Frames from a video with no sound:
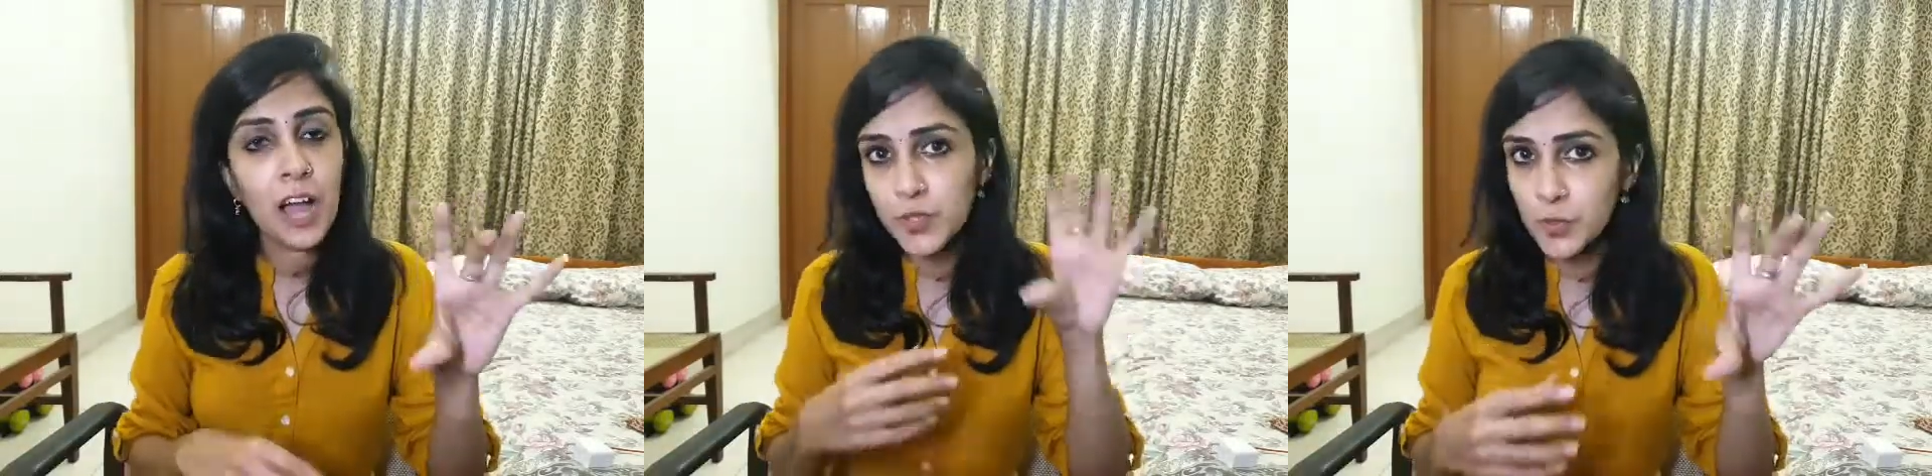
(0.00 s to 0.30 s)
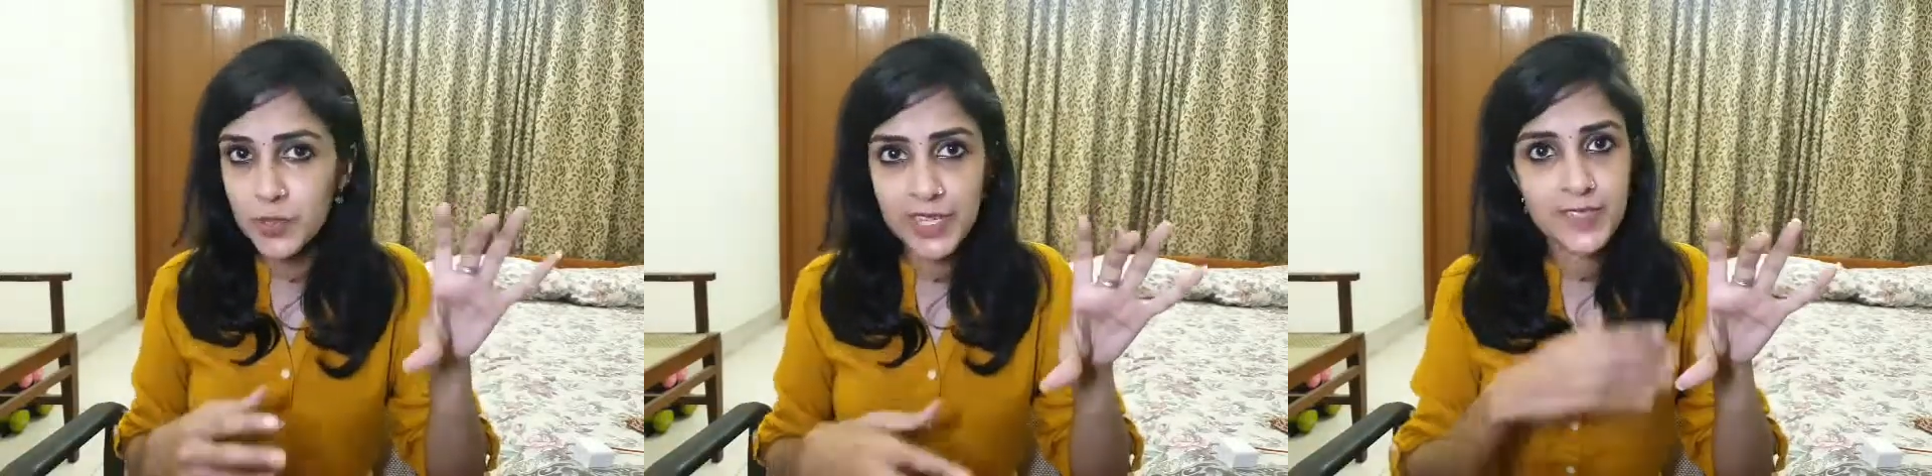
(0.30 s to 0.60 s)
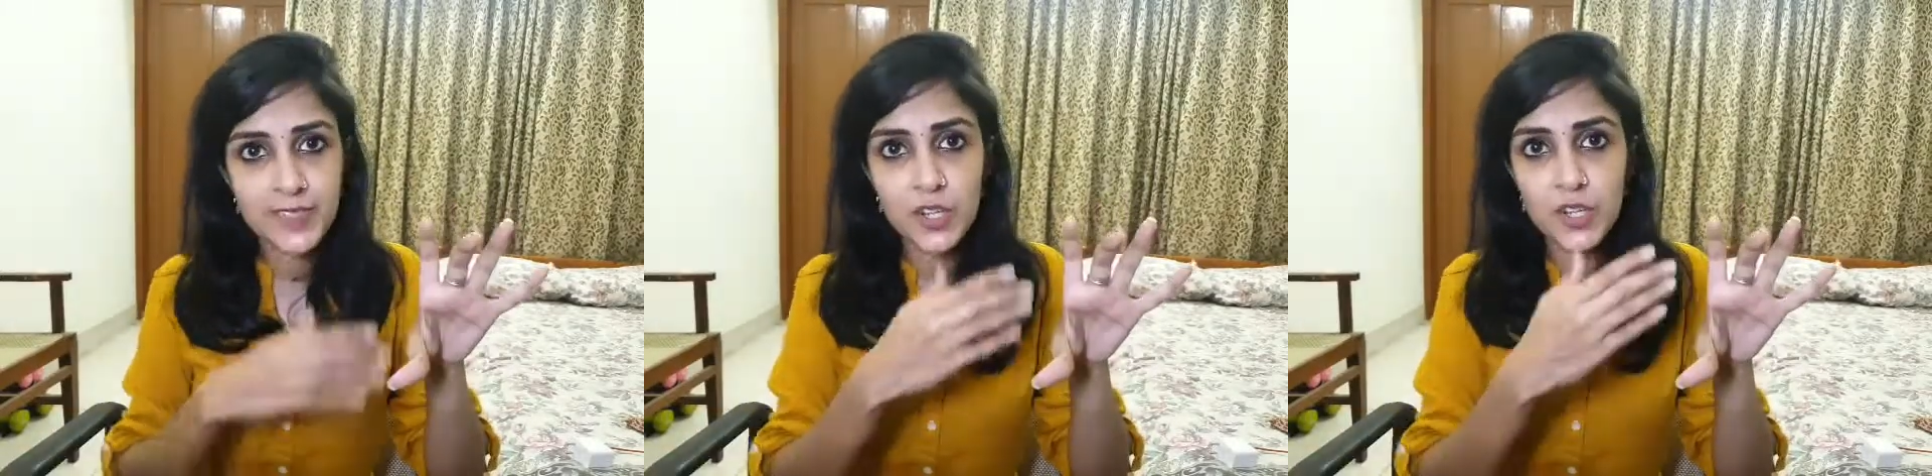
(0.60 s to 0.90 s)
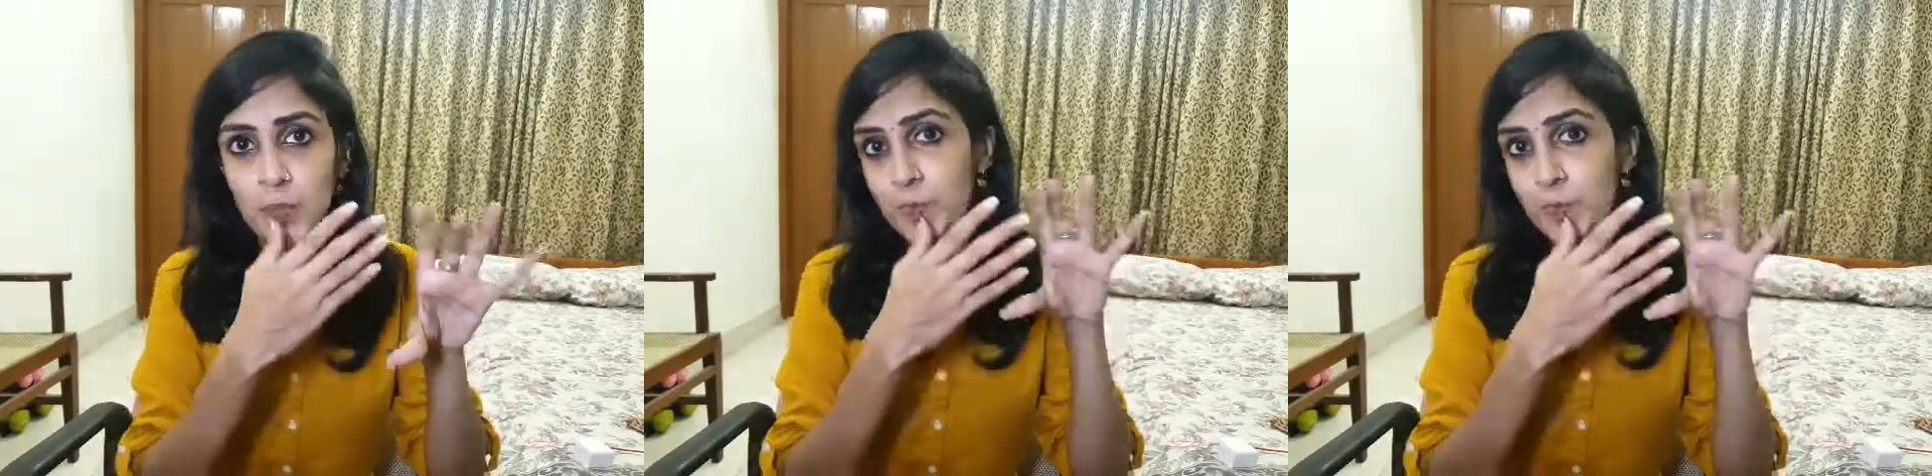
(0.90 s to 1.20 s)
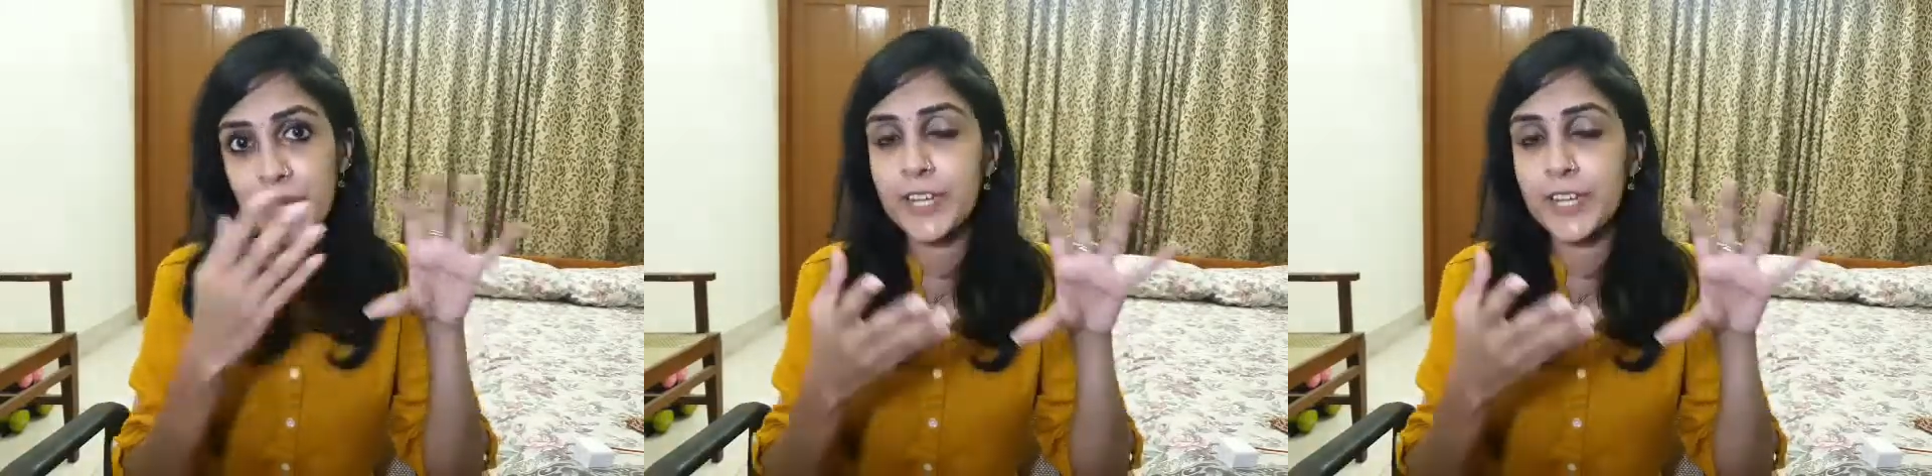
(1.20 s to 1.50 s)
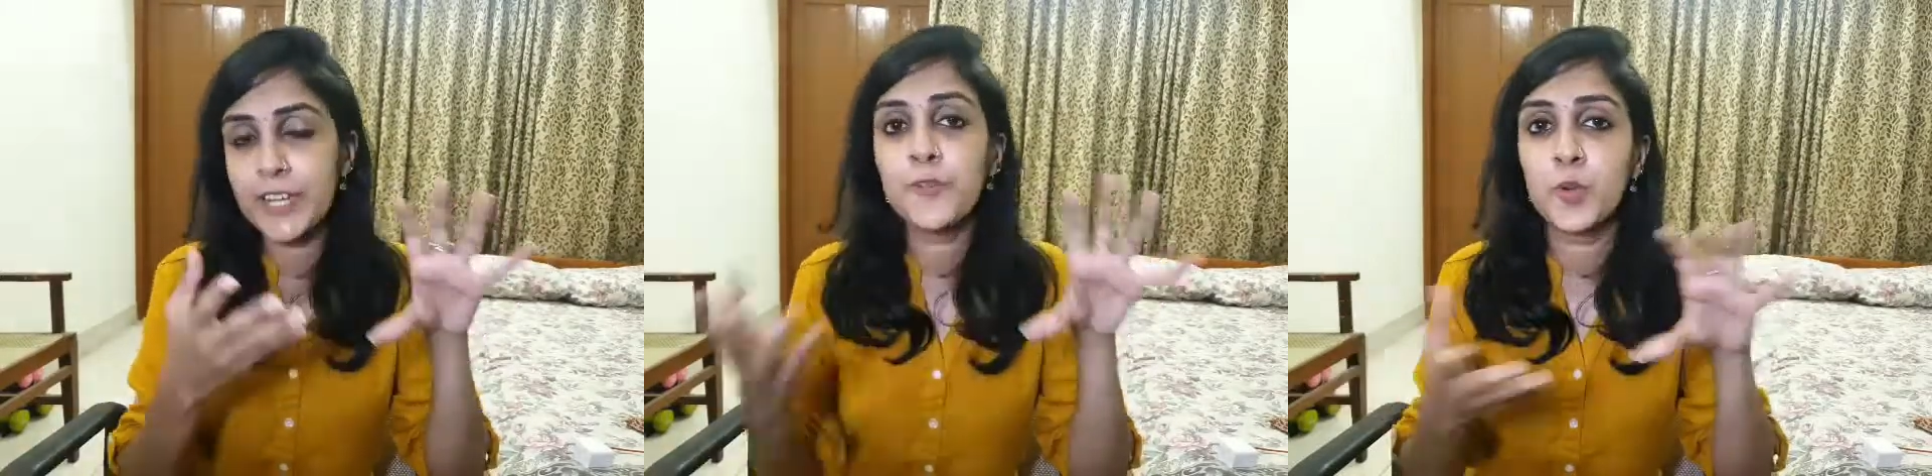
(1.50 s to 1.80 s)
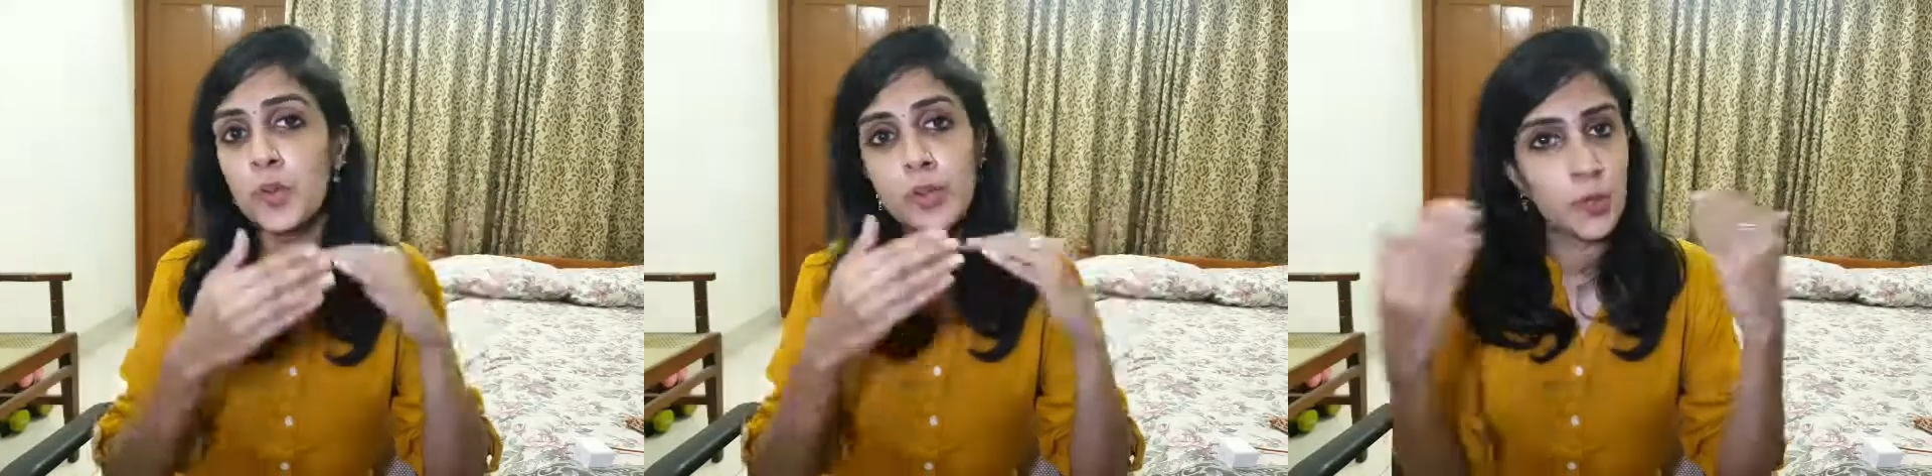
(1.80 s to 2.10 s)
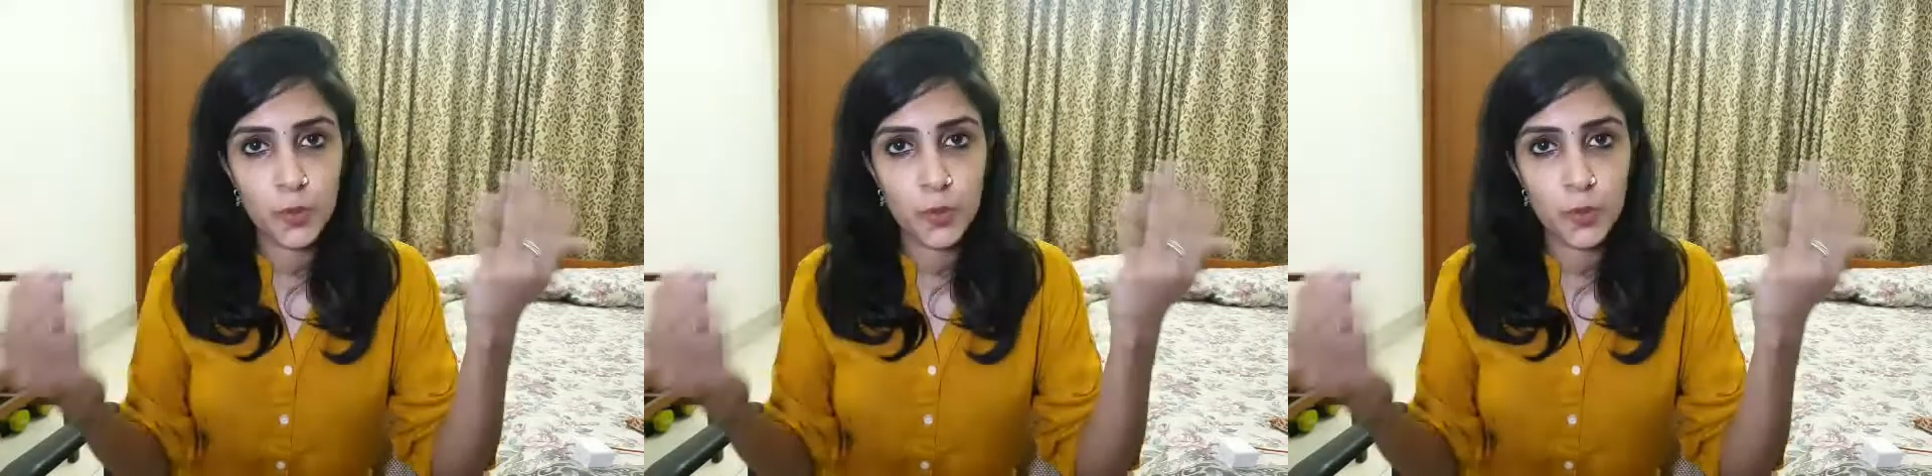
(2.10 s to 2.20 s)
after 2 days if your period flow